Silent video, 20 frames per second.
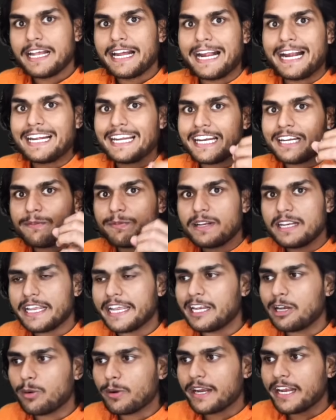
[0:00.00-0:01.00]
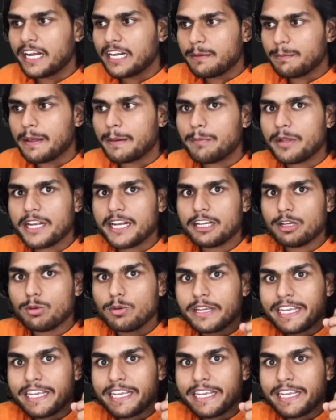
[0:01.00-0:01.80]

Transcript: and it will allocate memory to